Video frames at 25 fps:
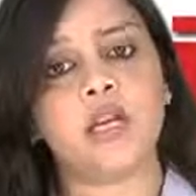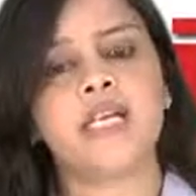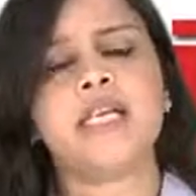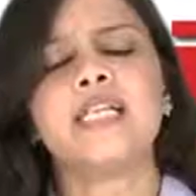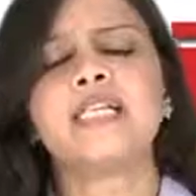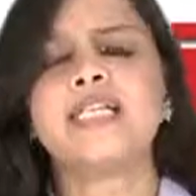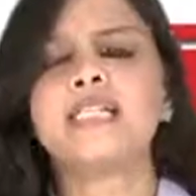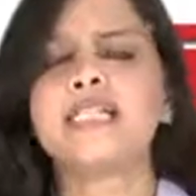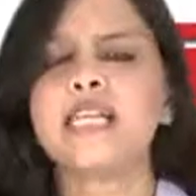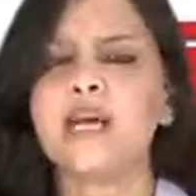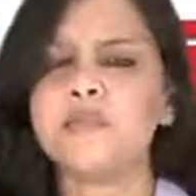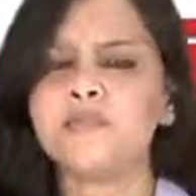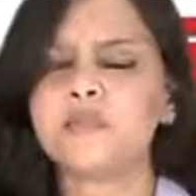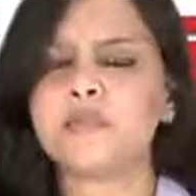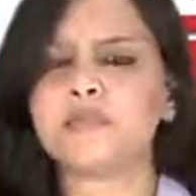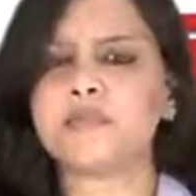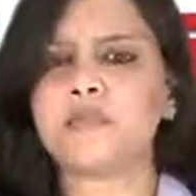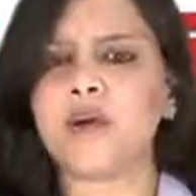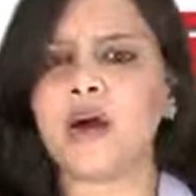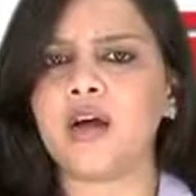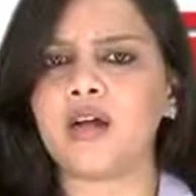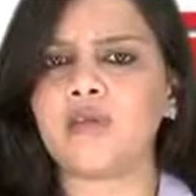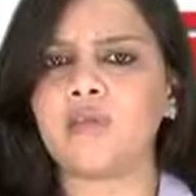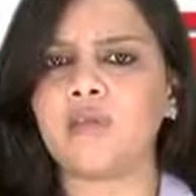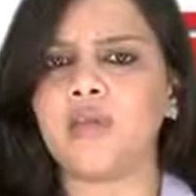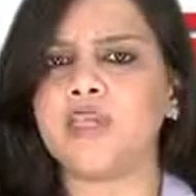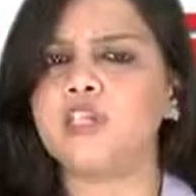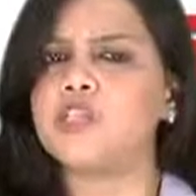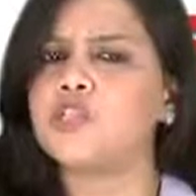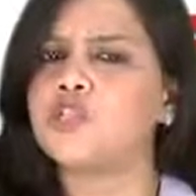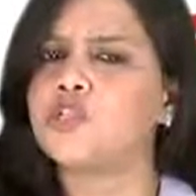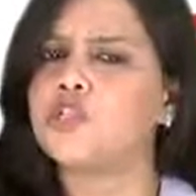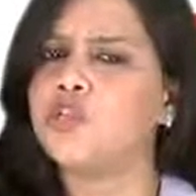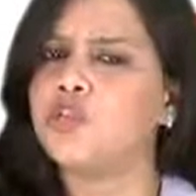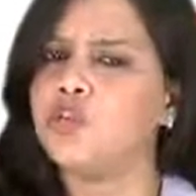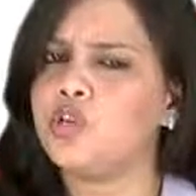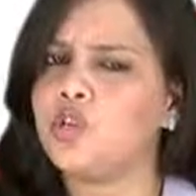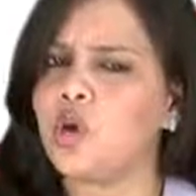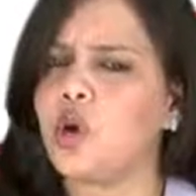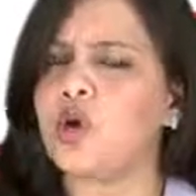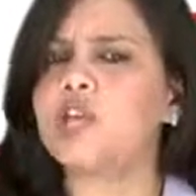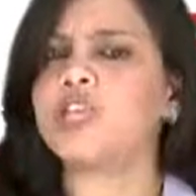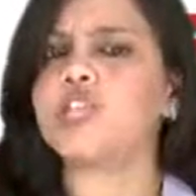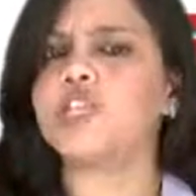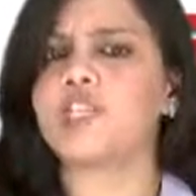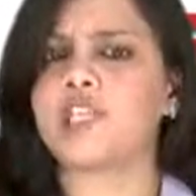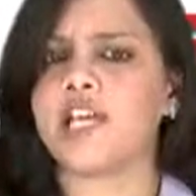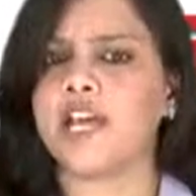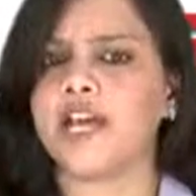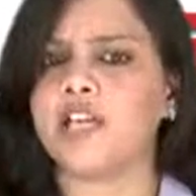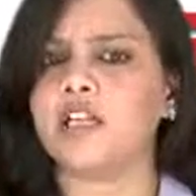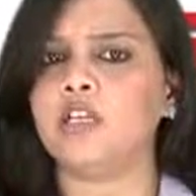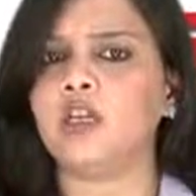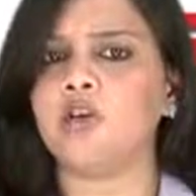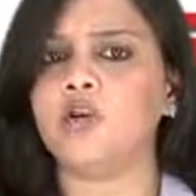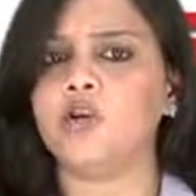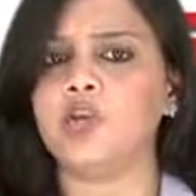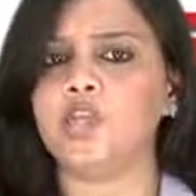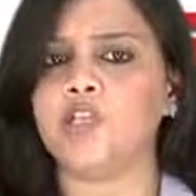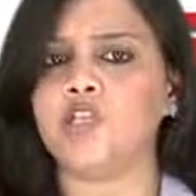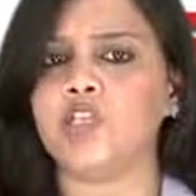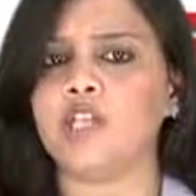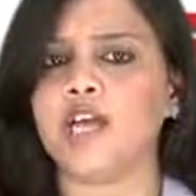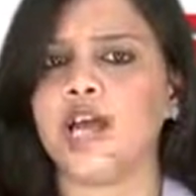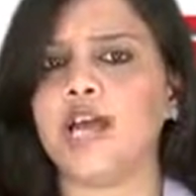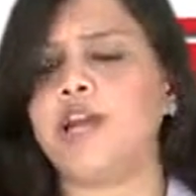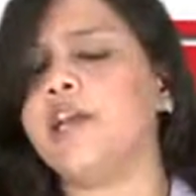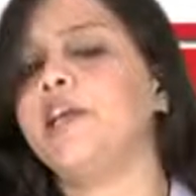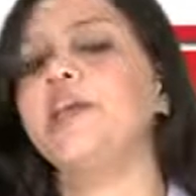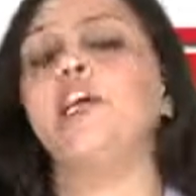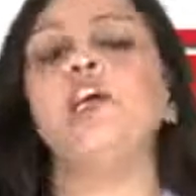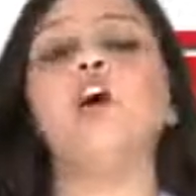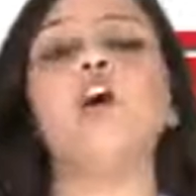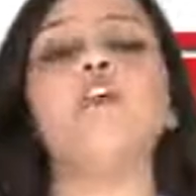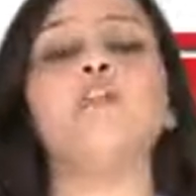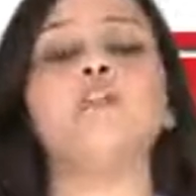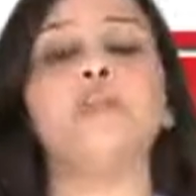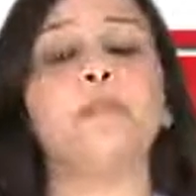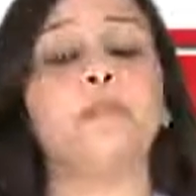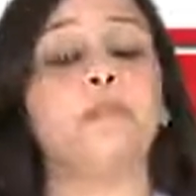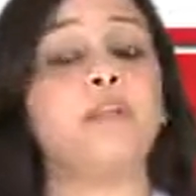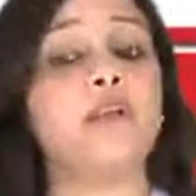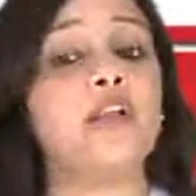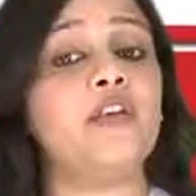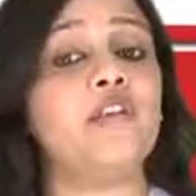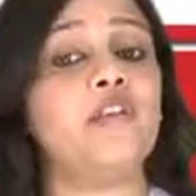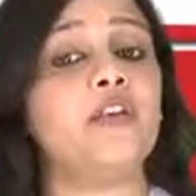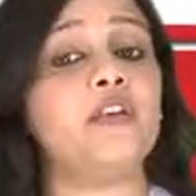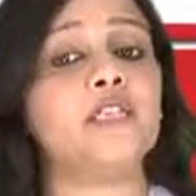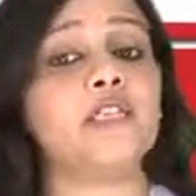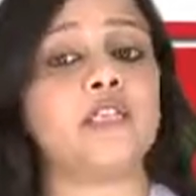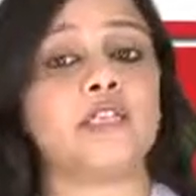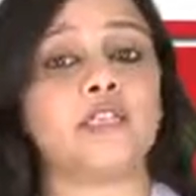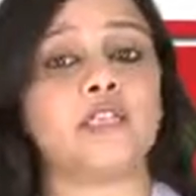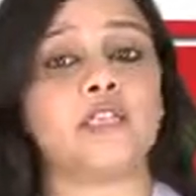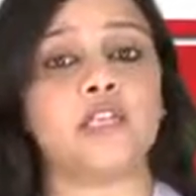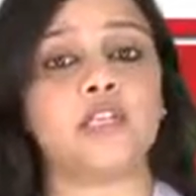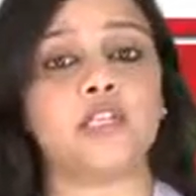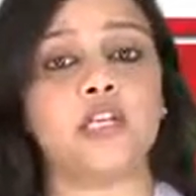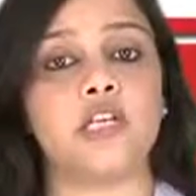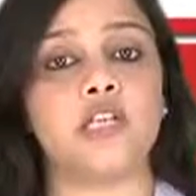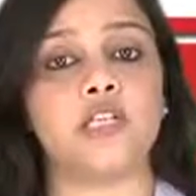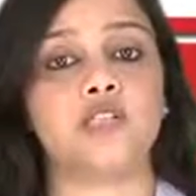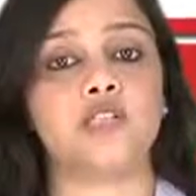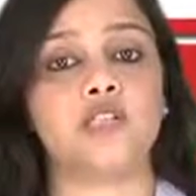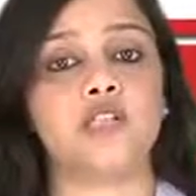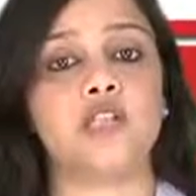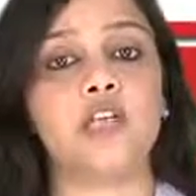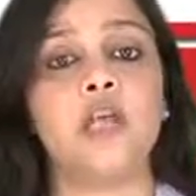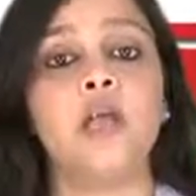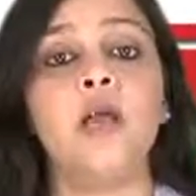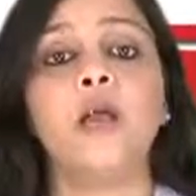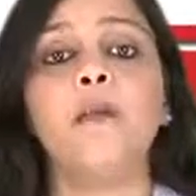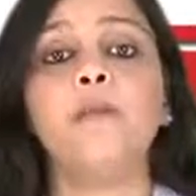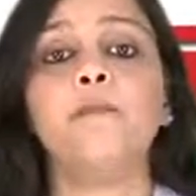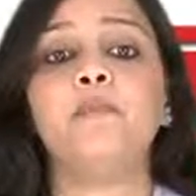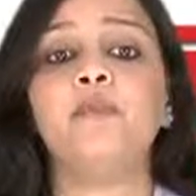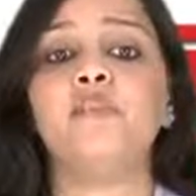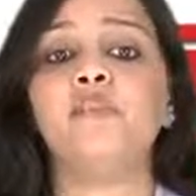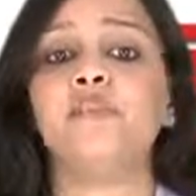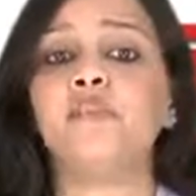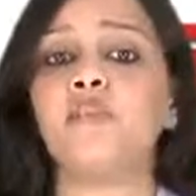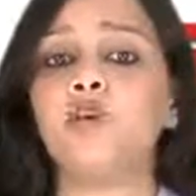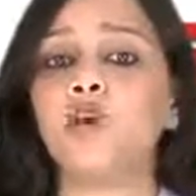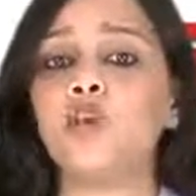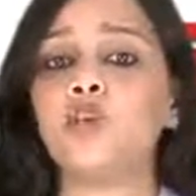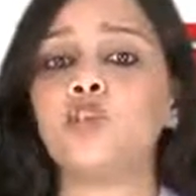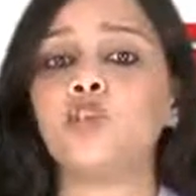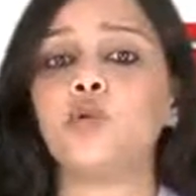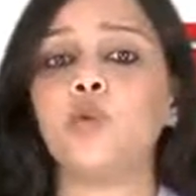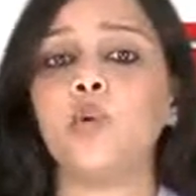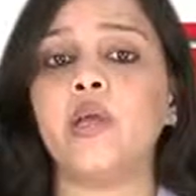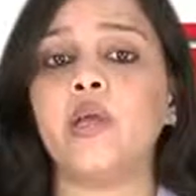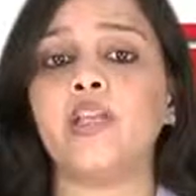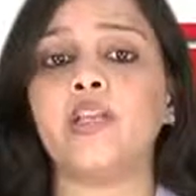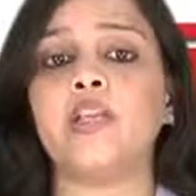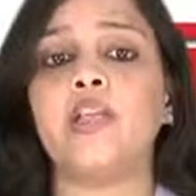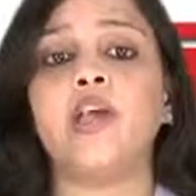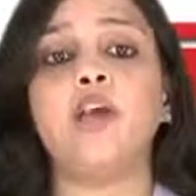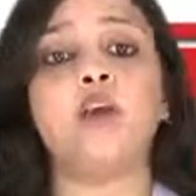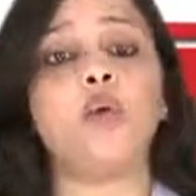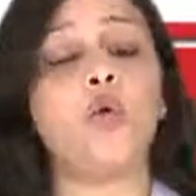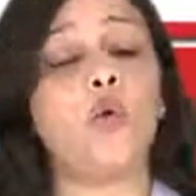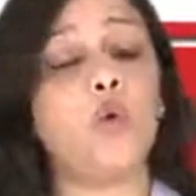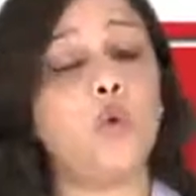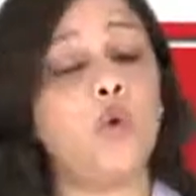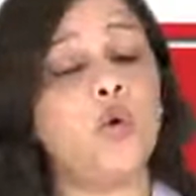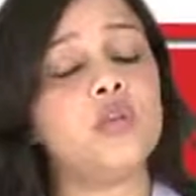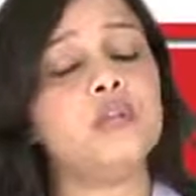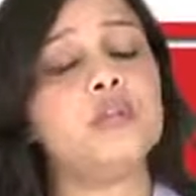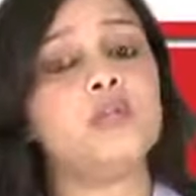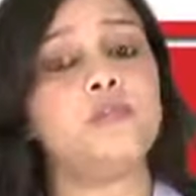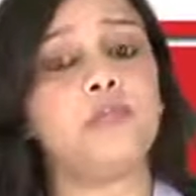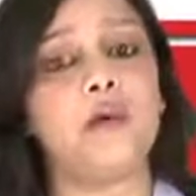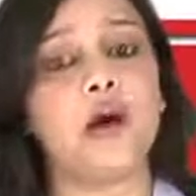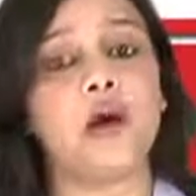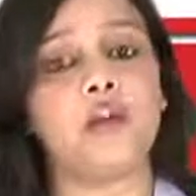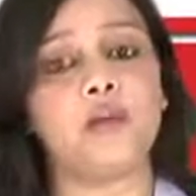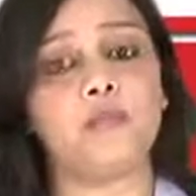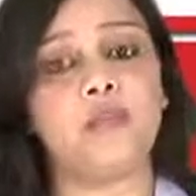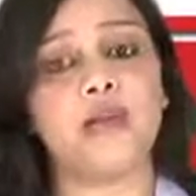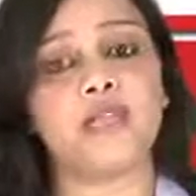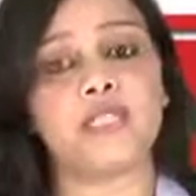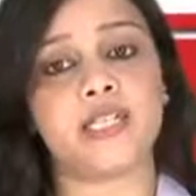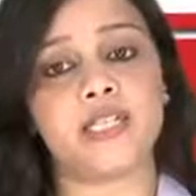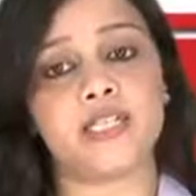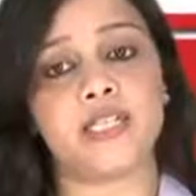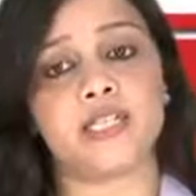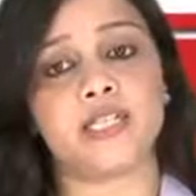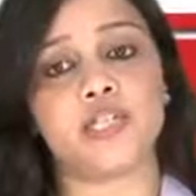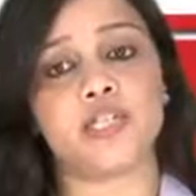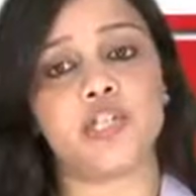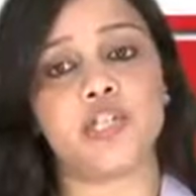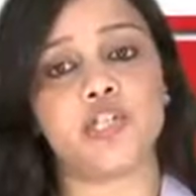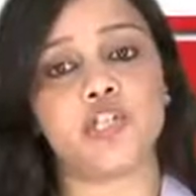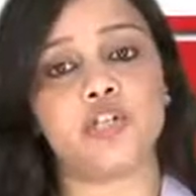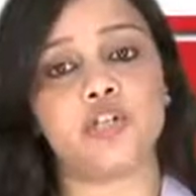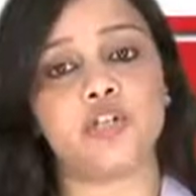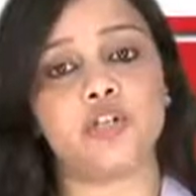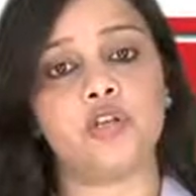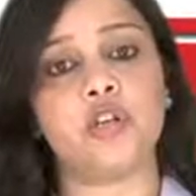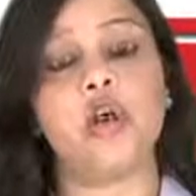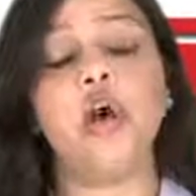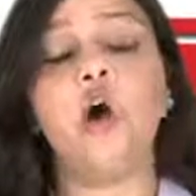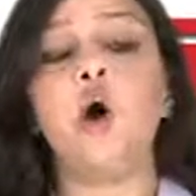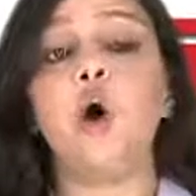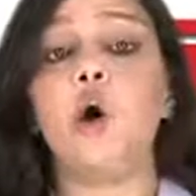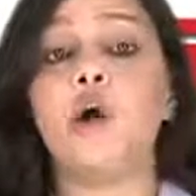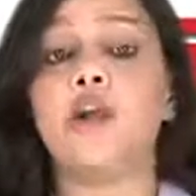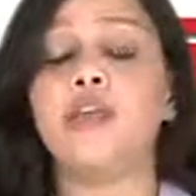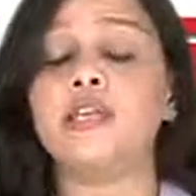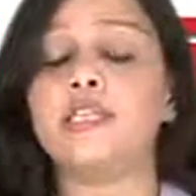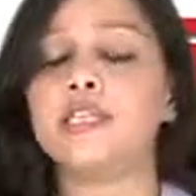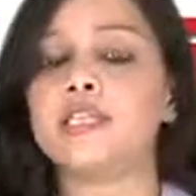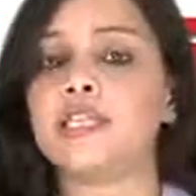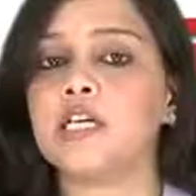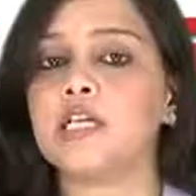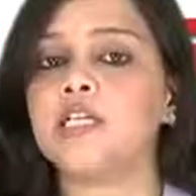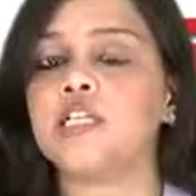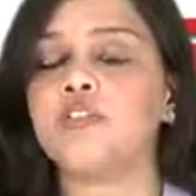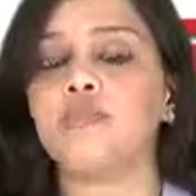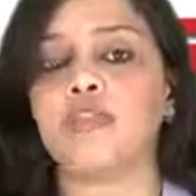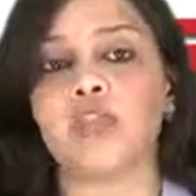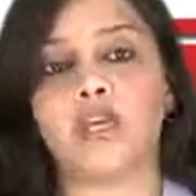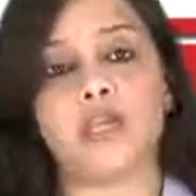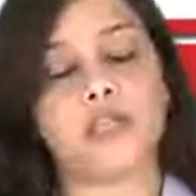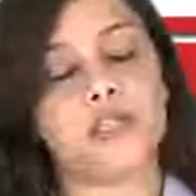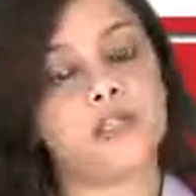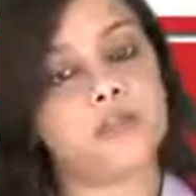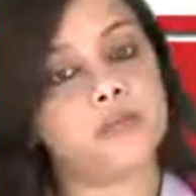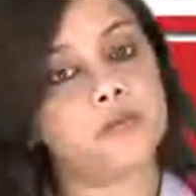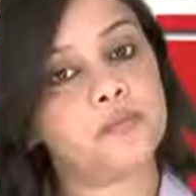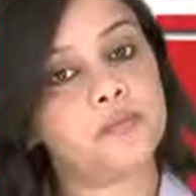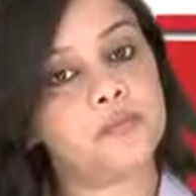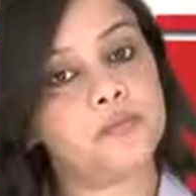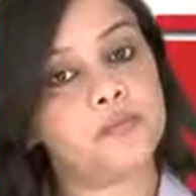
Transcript: Some departments do not check the originality of the previous attestation before doing their own department's attestation on a certificate.